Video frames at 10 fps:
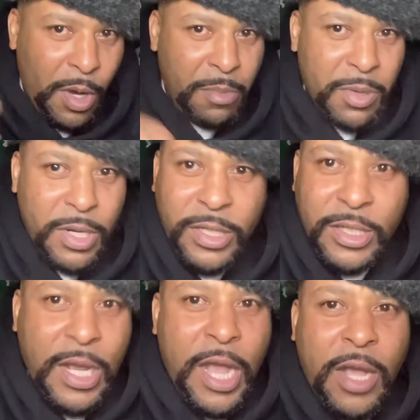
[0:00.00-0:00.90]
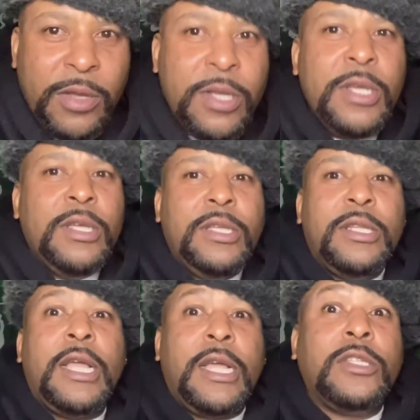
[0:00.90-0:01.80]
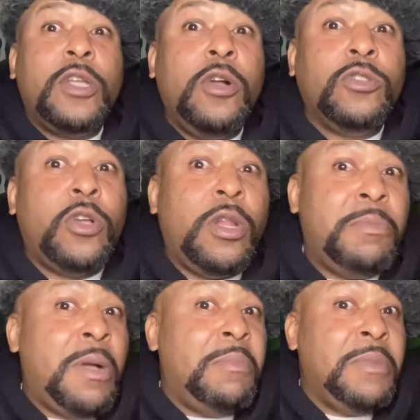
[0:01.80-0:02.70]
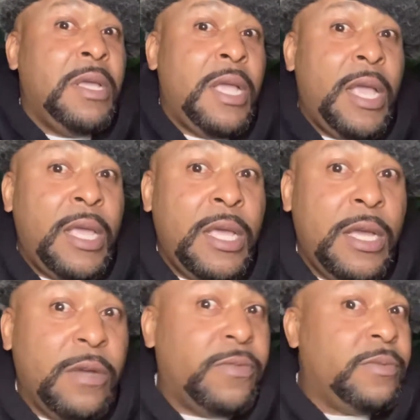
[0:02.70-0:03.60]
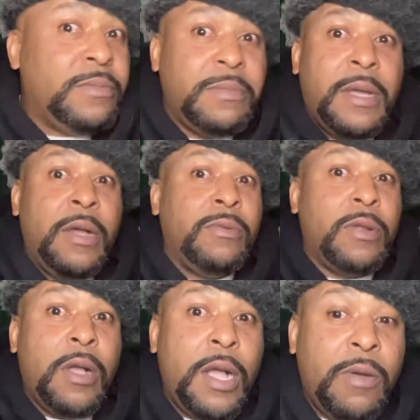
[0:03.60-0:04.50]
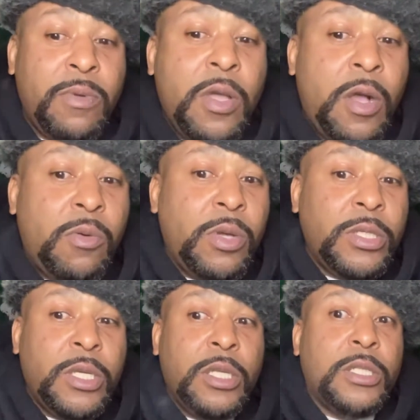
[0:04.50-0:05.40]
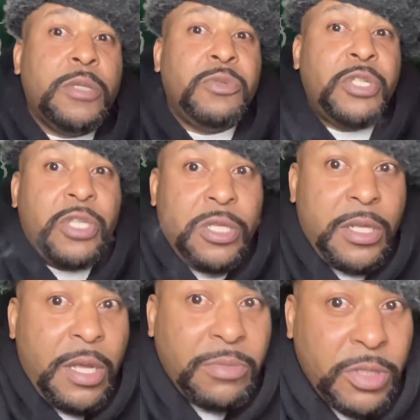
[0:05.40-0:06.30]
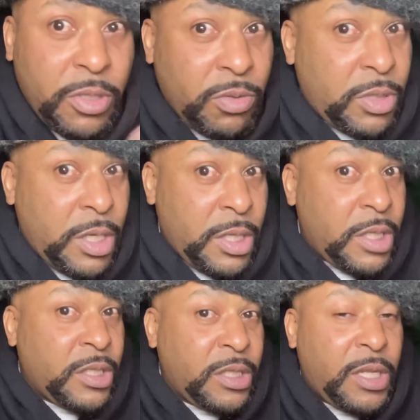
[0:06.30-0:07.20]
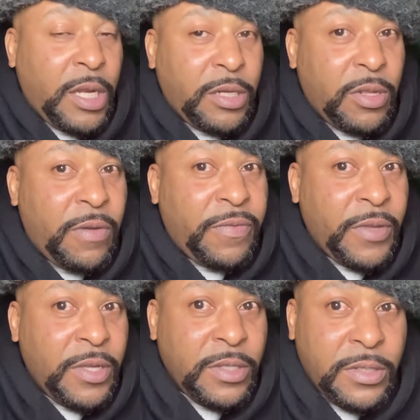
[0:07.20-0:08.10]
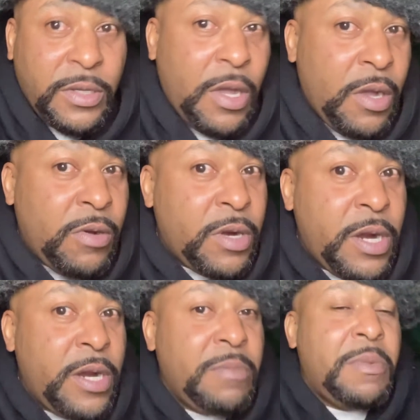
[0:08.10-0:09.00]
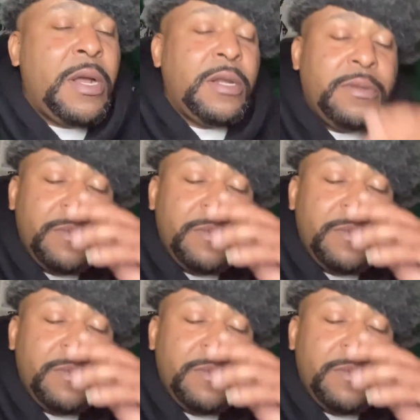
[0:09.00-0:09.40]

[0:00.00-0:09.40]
But listen, like I told y'all about me and AF, I don't know how we always getting some shit. I'm just going to tell you, this is the day the Dopefiends owed everybody.